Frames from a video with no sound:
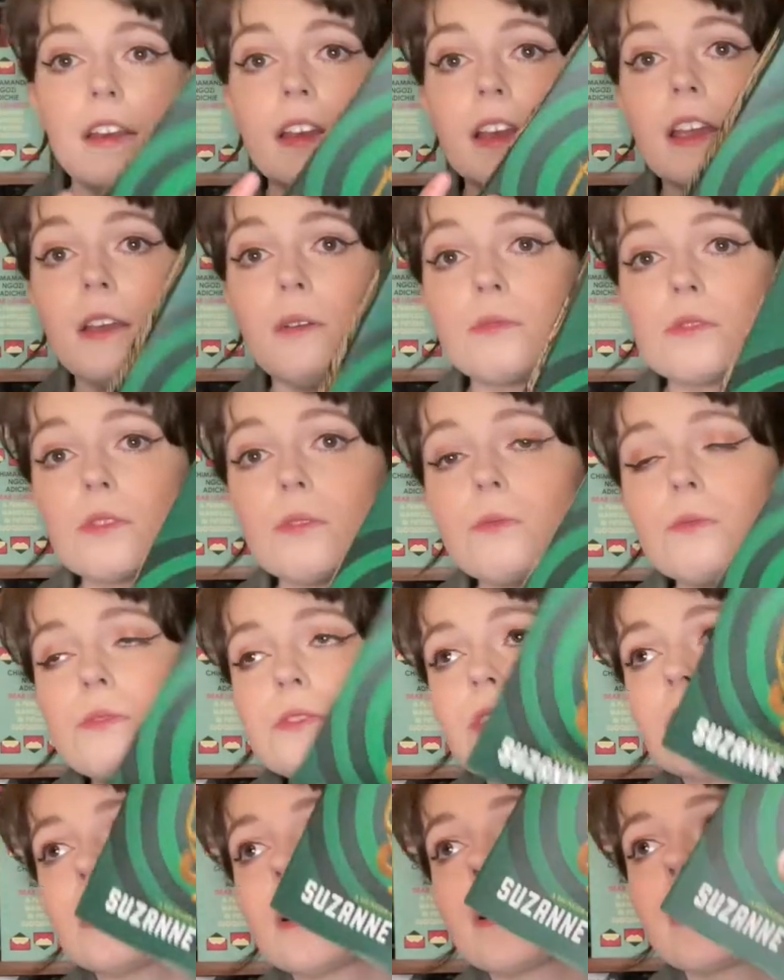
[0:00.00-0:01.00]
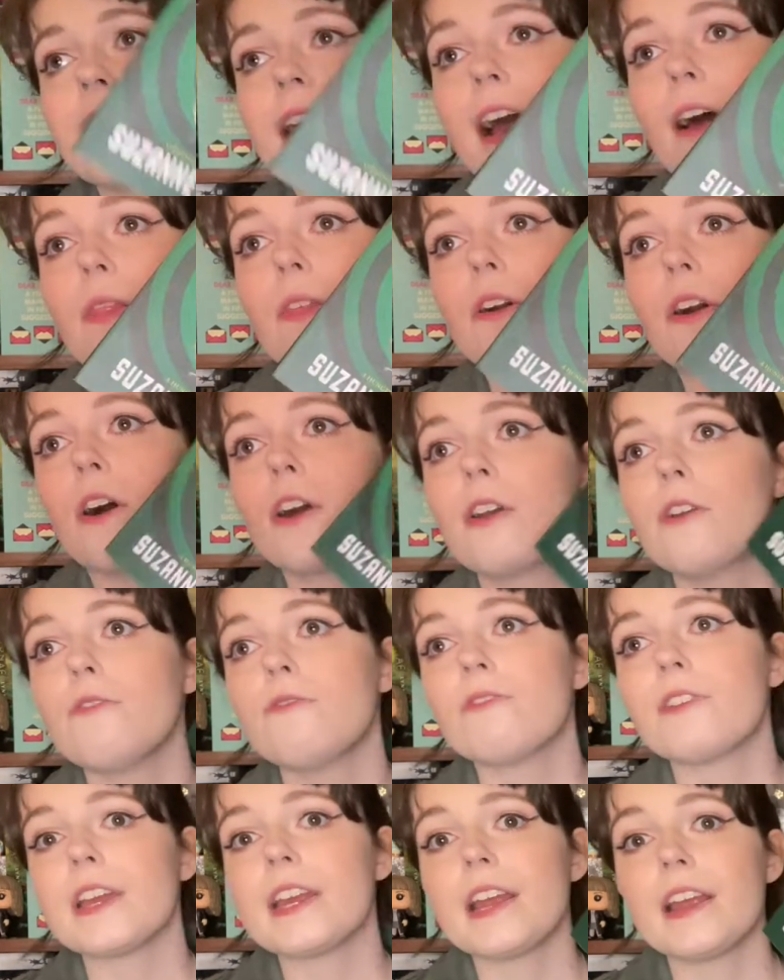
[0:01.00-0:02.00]
It was cool to learn how the
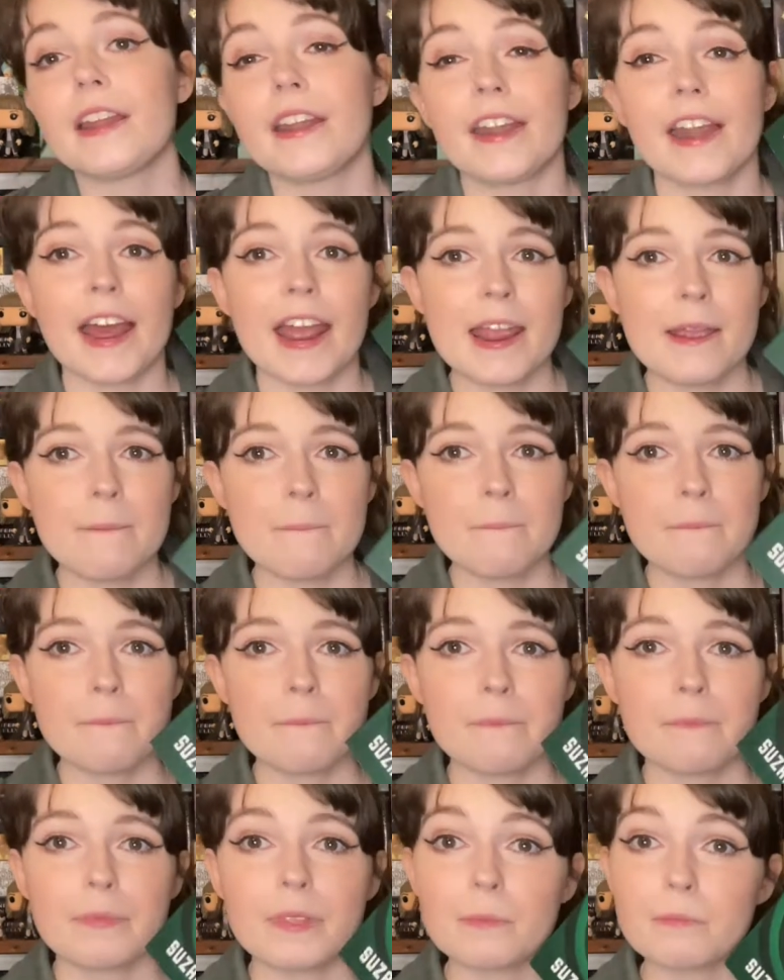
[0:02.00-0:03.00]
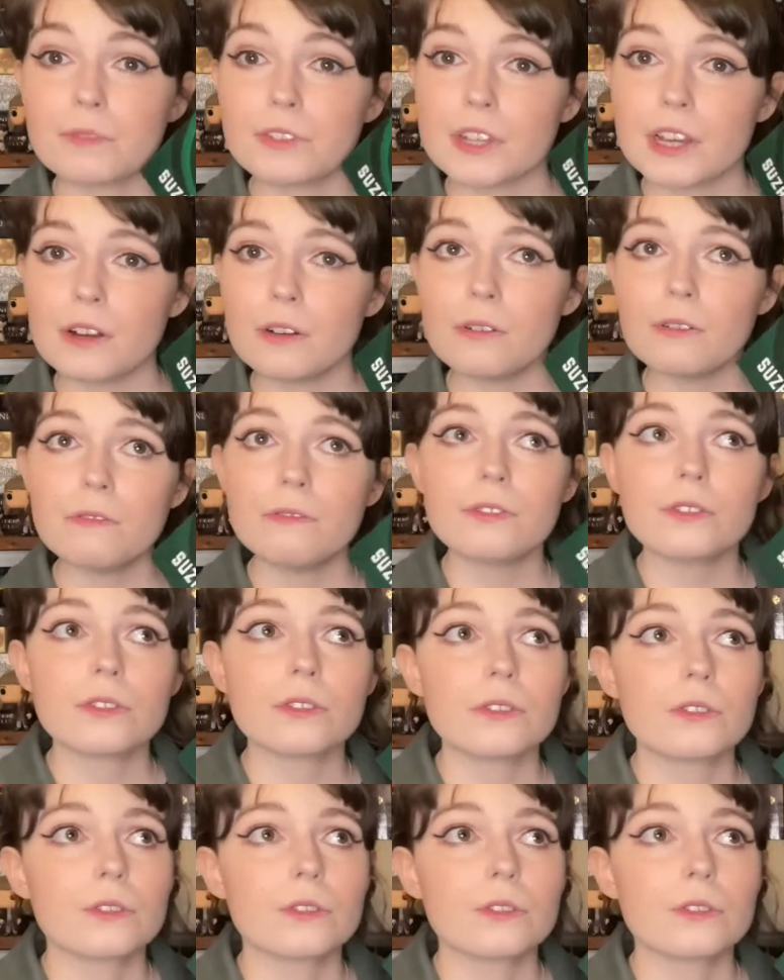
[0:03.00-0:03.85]
Covey name themselves.